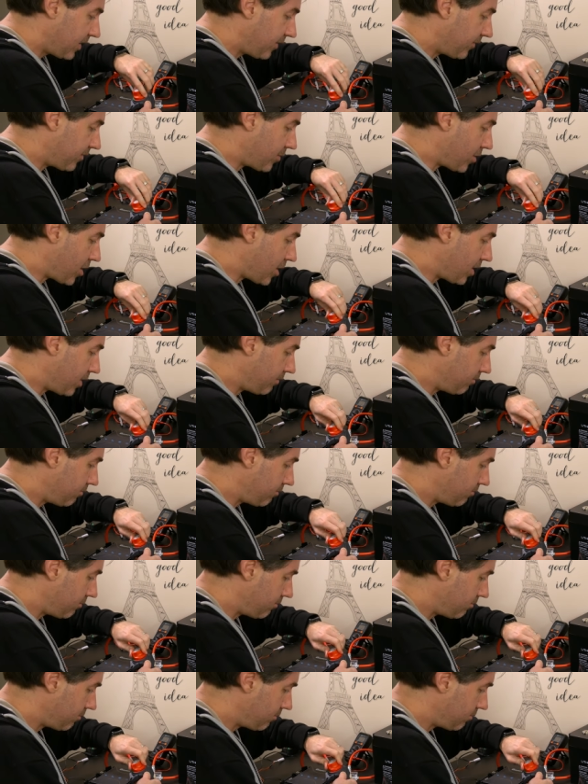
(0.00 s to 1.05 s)
it from on,
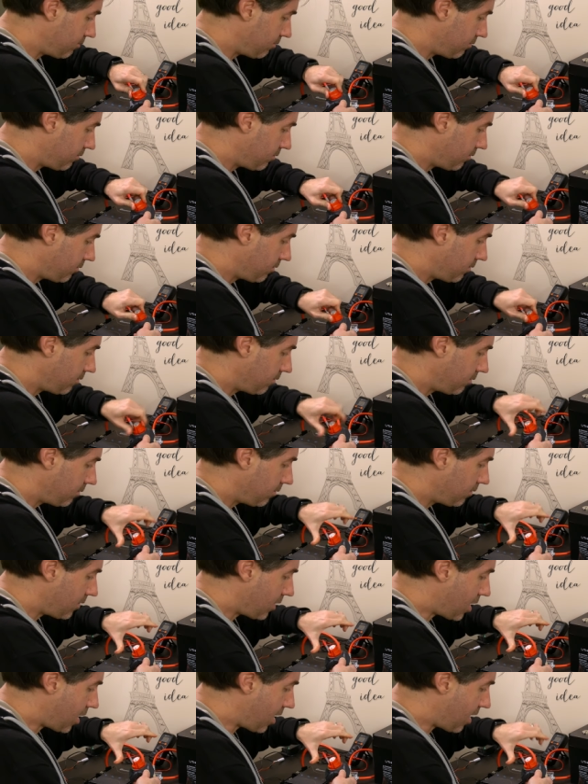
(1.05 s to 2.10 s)

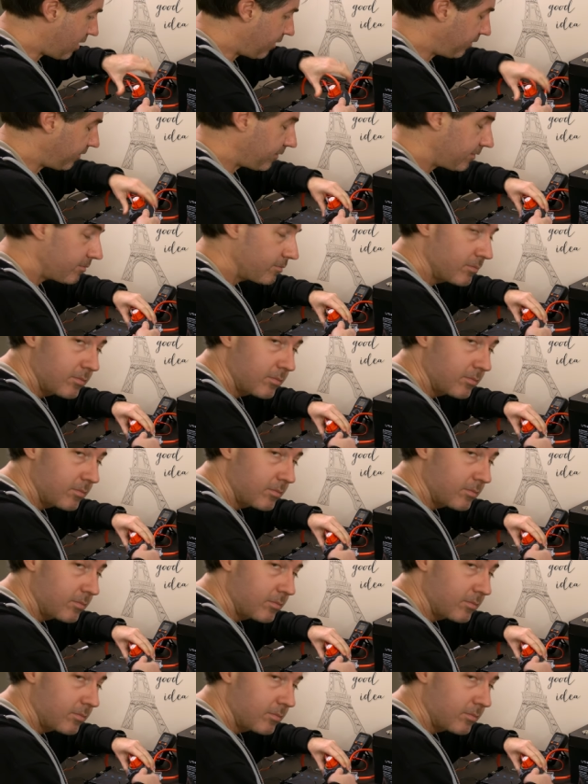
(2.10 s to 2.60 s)
off,